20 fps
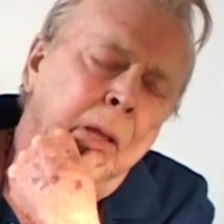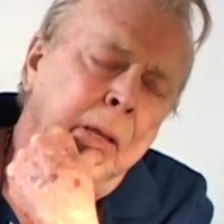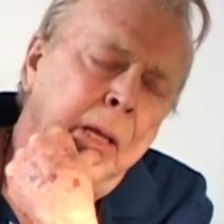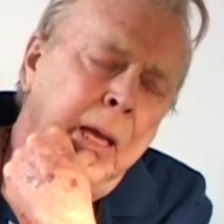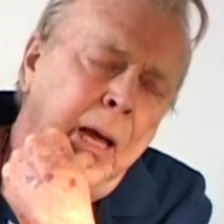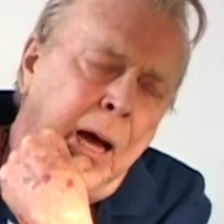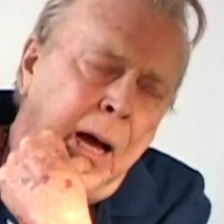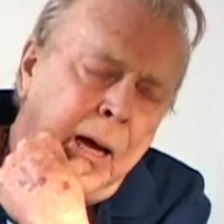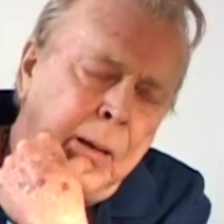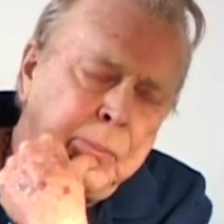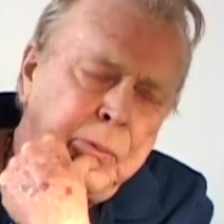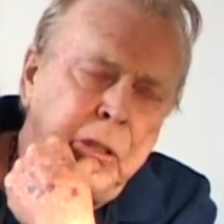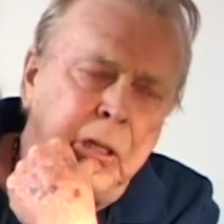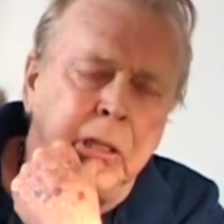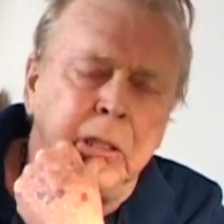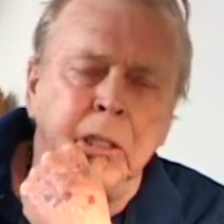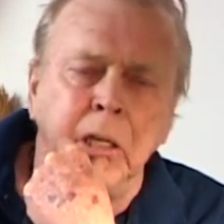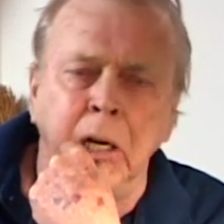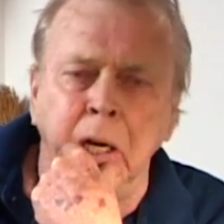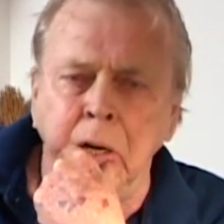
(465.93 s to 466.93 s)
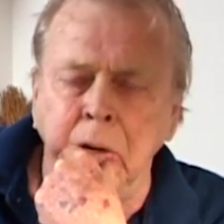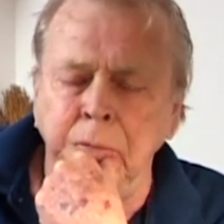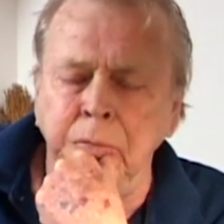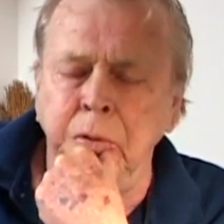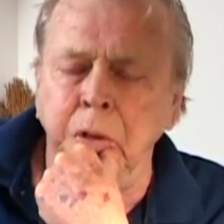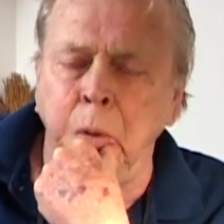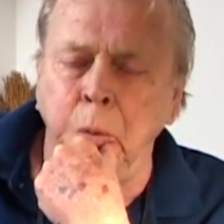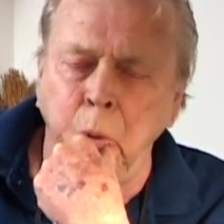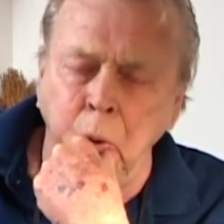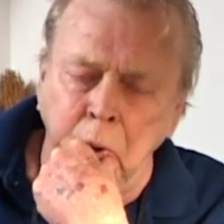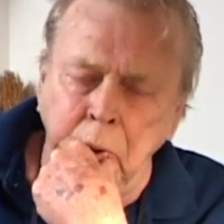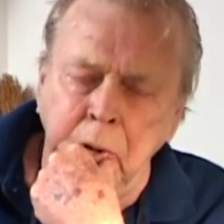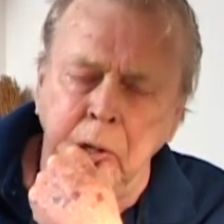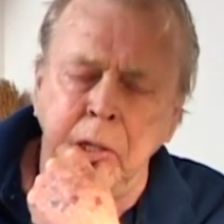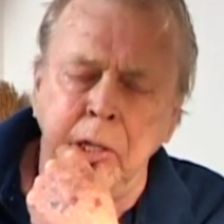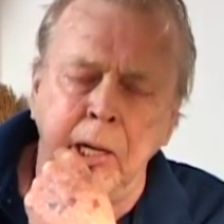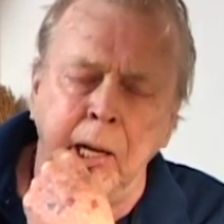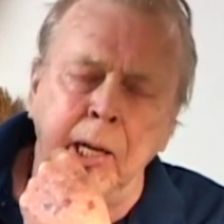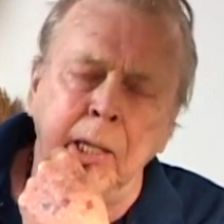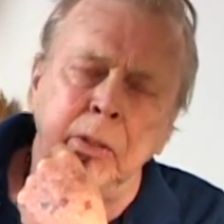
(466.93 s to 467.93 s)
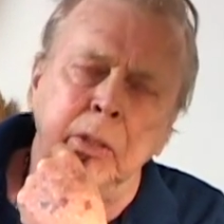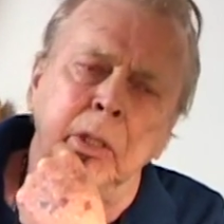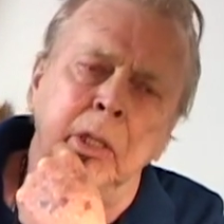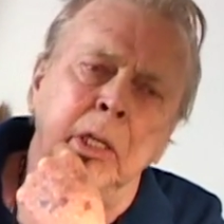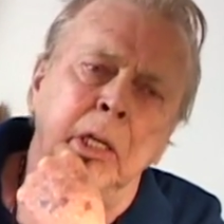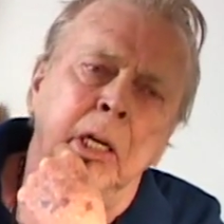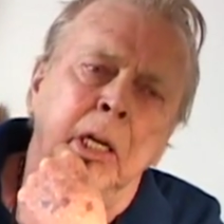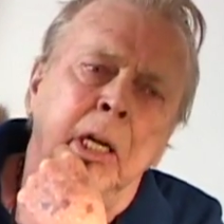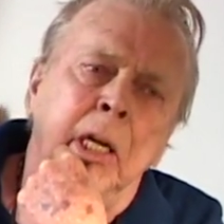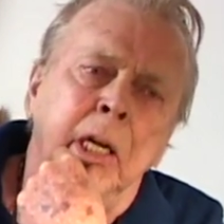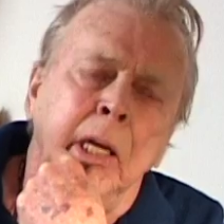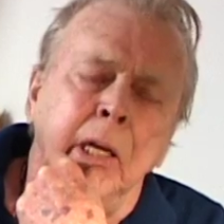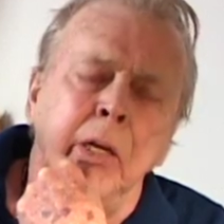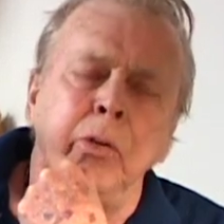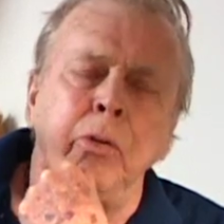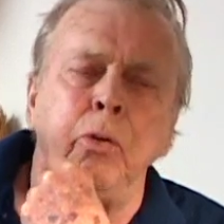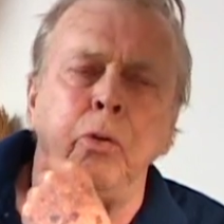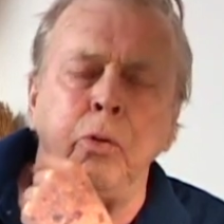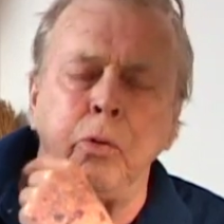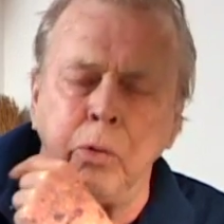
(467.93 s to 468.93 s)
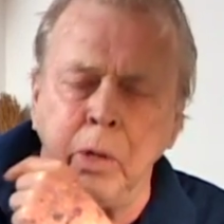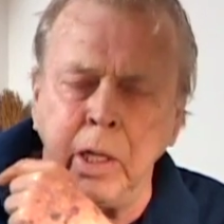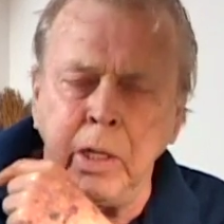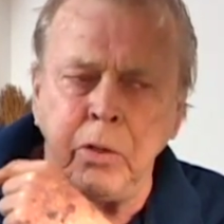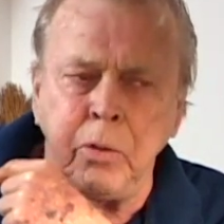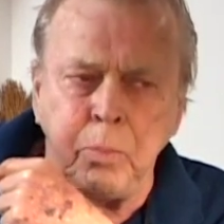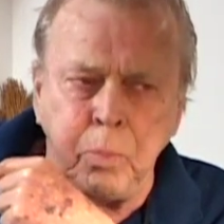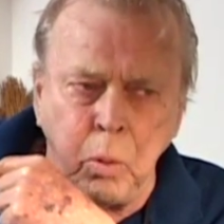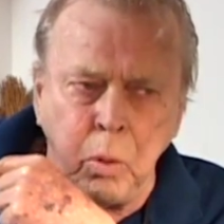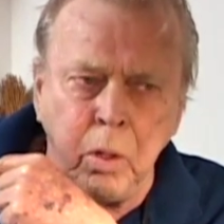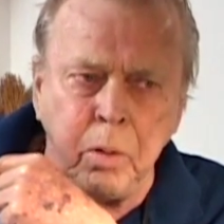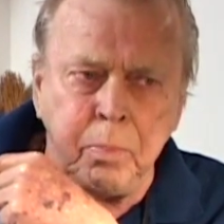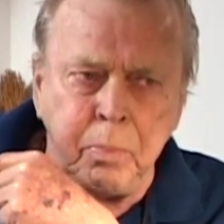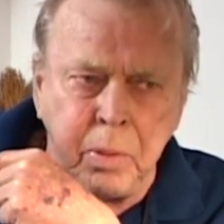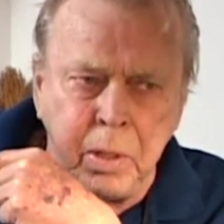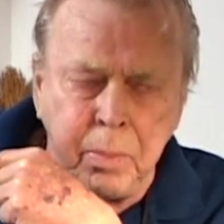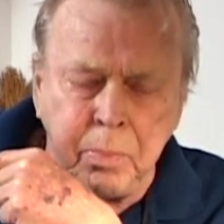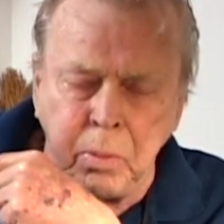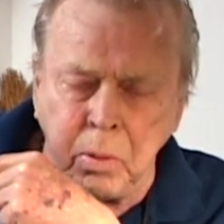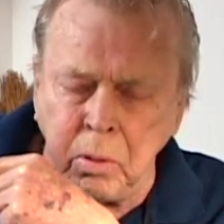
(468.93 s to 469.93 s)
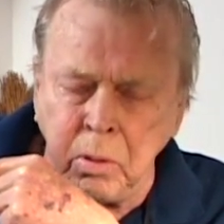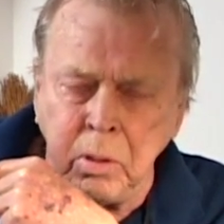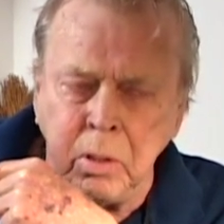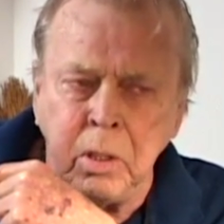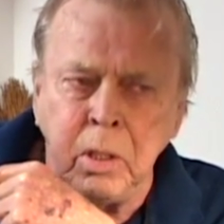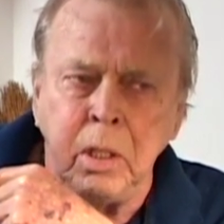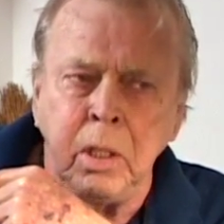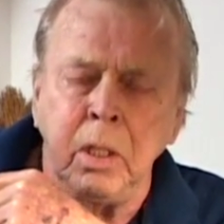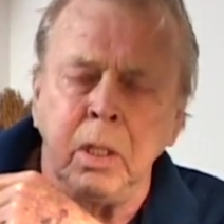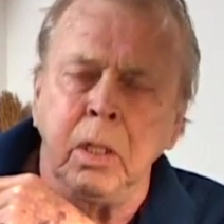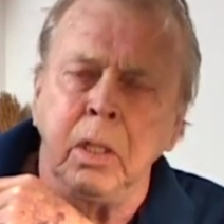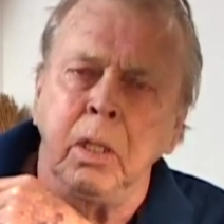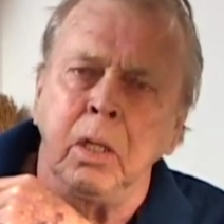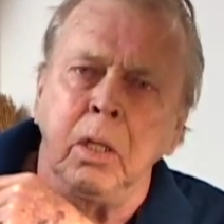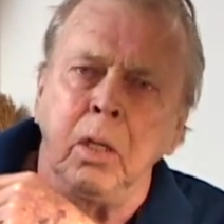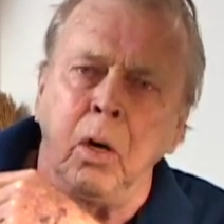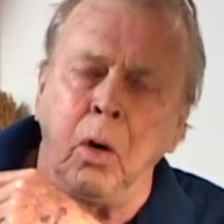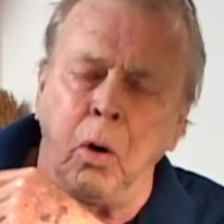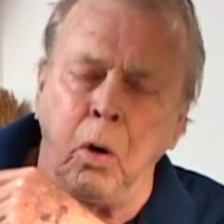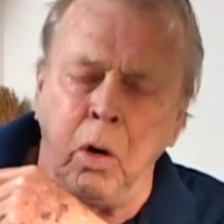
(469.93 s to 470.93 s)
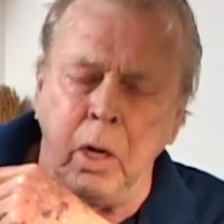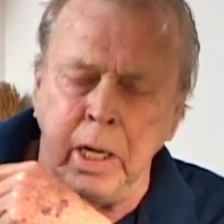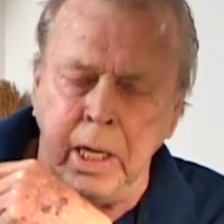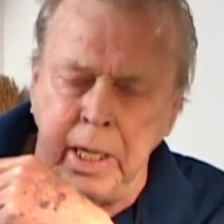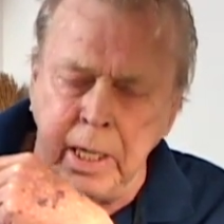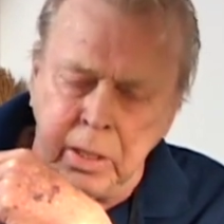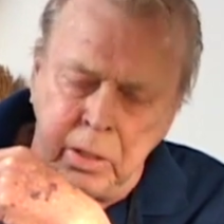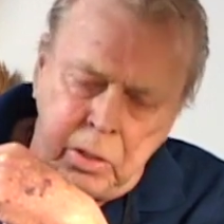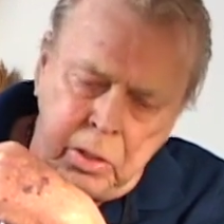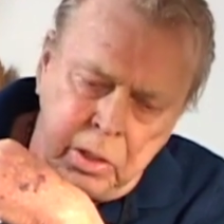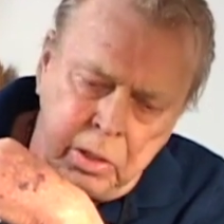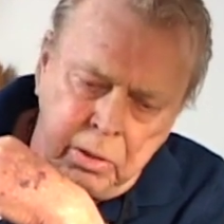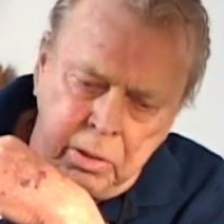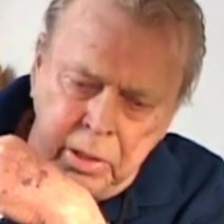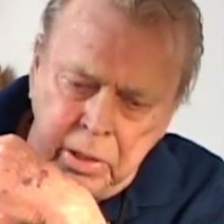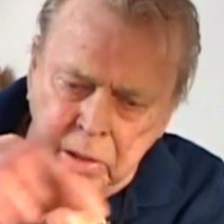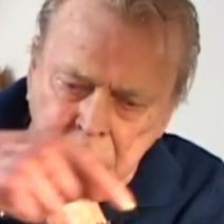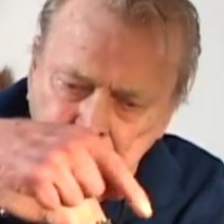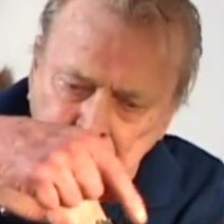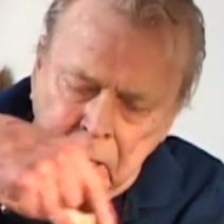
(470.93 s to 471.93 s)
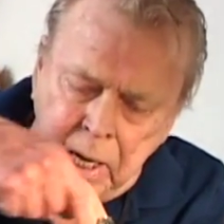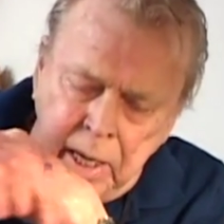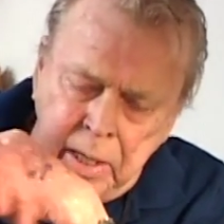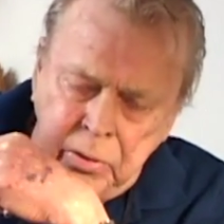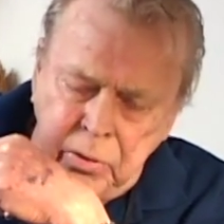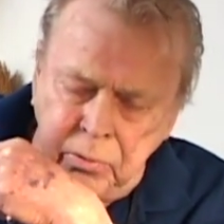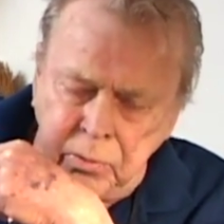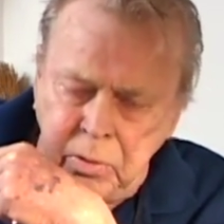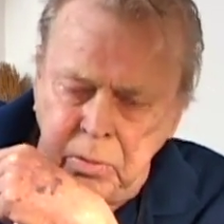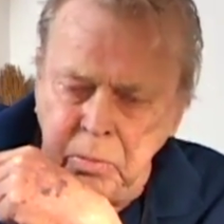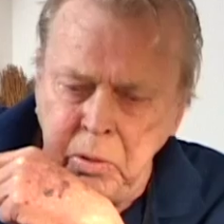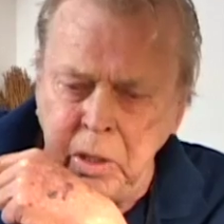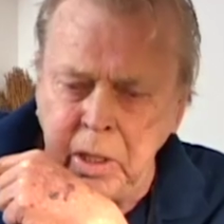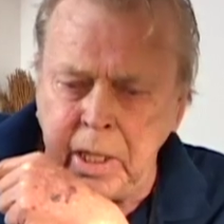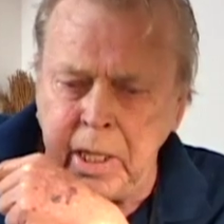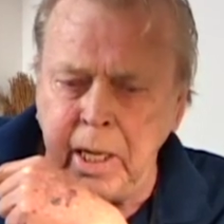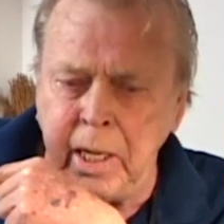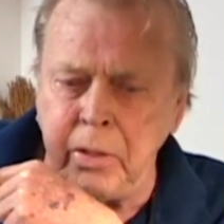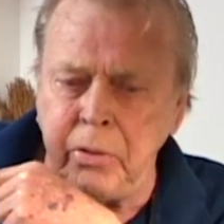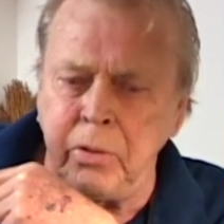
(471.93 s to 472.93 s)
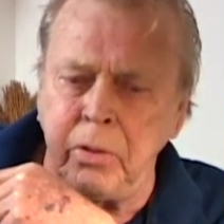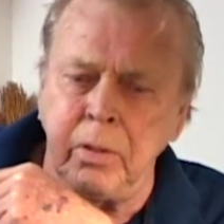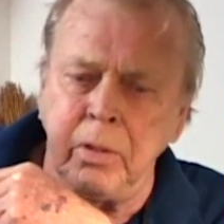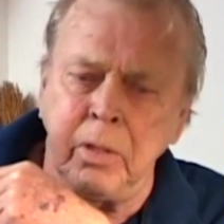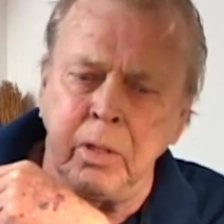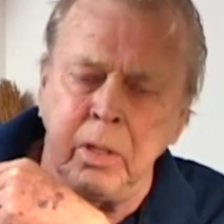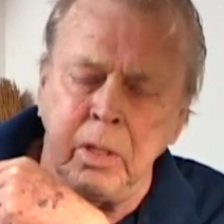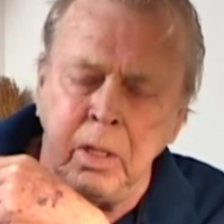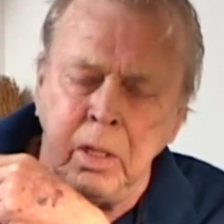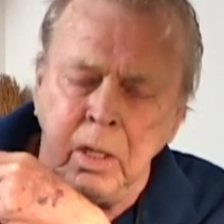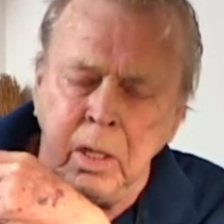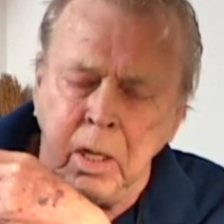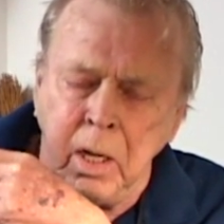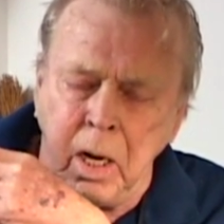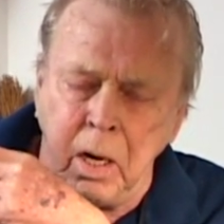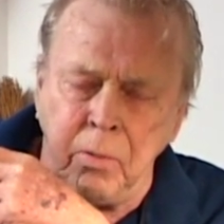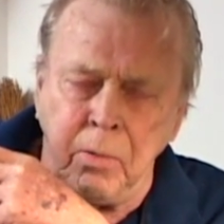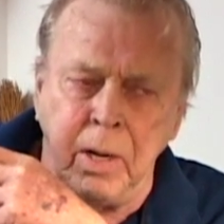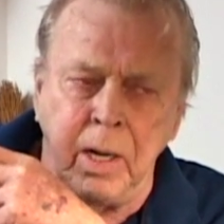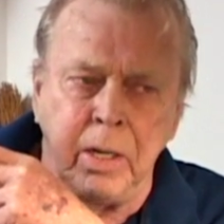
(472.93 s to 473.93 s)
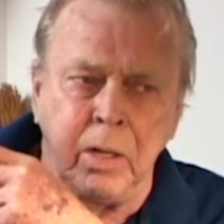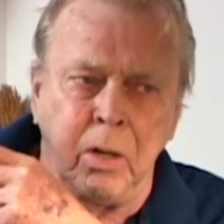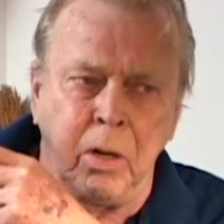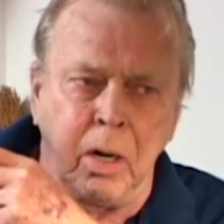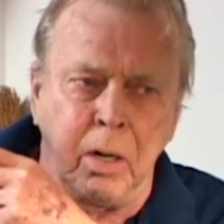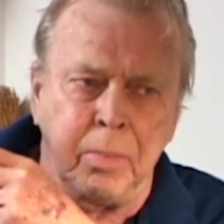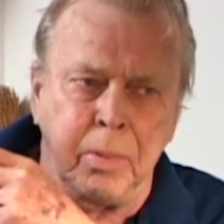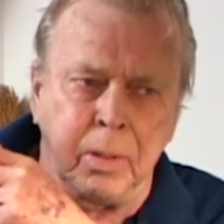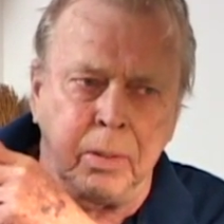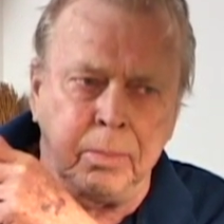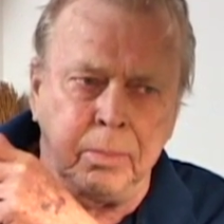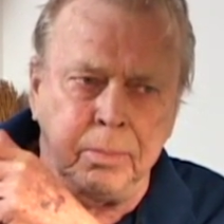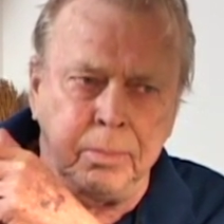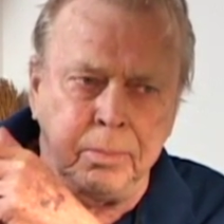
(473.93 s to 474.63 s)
the object of the water taxi is to transport people on interior lines of communication around the harbor